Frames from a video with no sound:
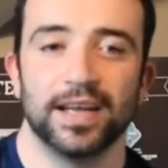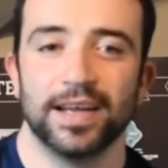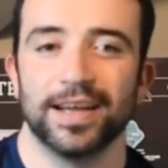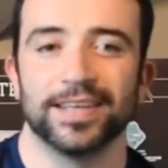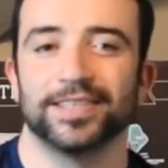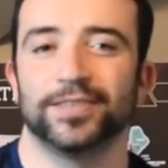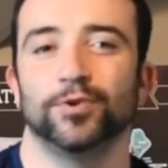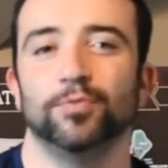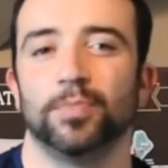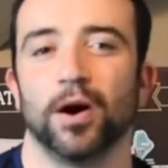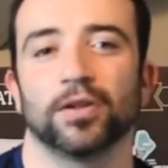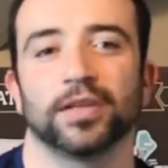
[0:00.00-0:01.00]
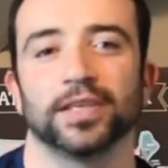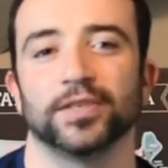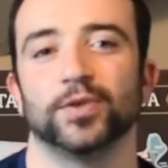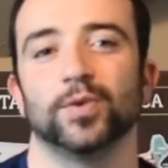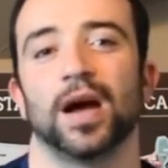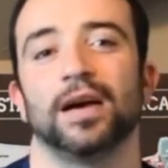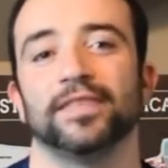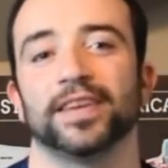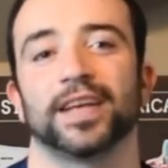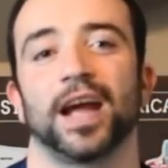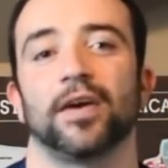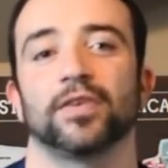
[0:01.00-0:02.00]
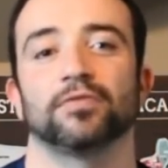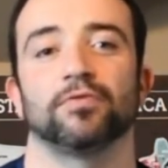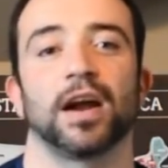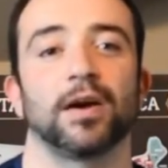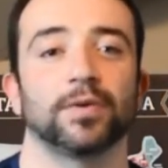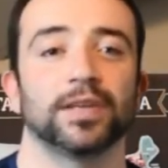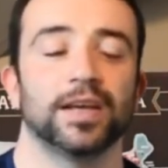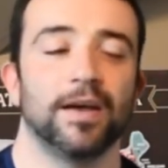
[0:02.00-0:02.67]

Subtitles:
It's too bulky and too heavy to carry around.